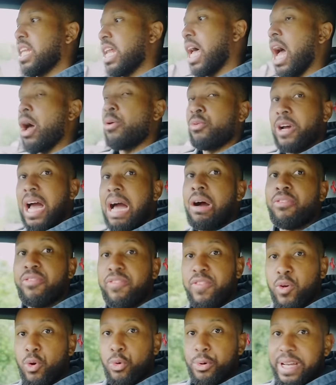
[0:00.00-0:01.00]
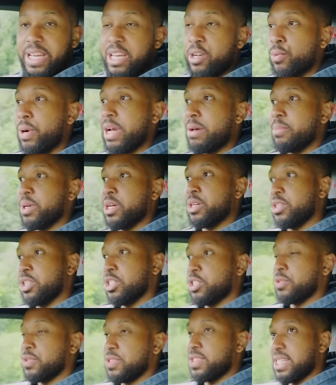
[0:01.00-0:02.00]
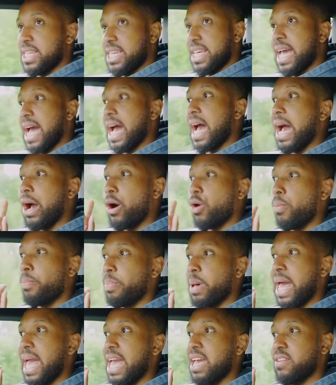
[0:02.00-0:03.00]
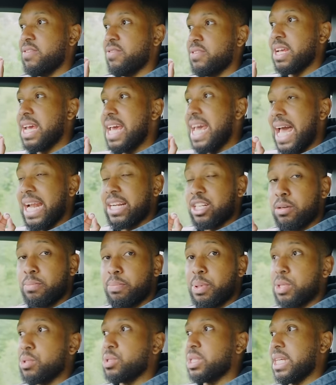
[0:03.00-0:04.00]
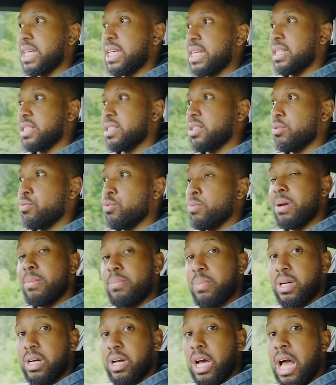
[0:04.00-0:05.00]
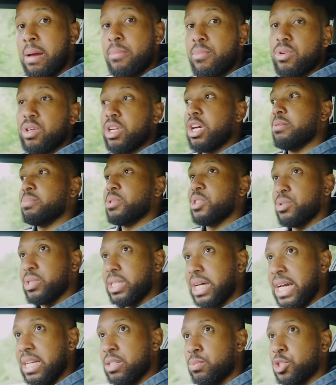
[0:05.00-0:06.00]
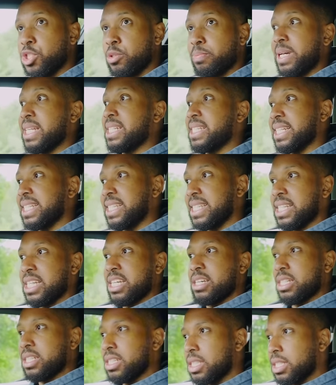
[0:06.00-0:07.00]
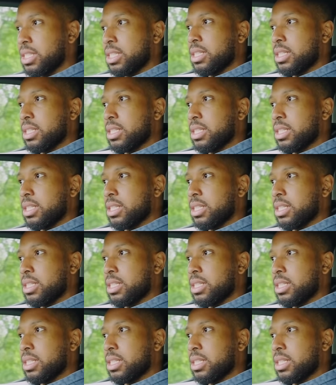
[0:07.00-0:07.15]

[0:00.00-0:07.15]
I'll, I'll floor it in wet mode and you'll see how behaved and composed it is. Remember, I'm on cup two tires, which are basically slicks.